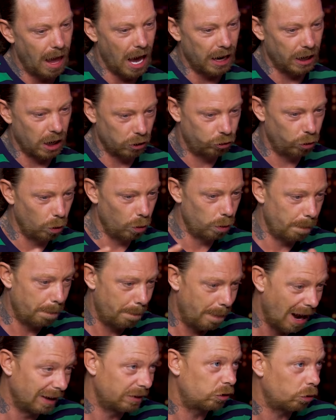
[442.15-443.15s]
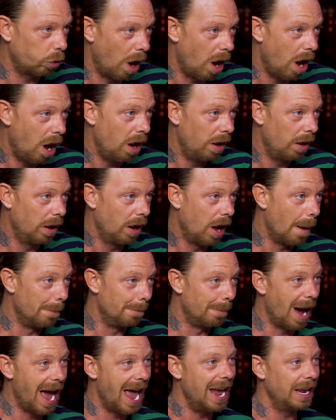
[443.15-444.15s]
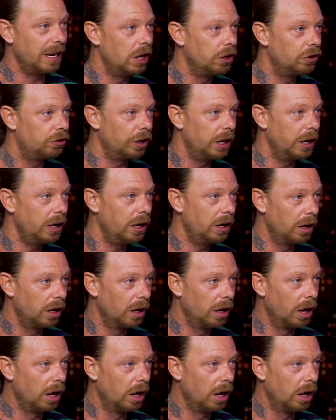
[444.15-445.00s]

and I took patois and my energy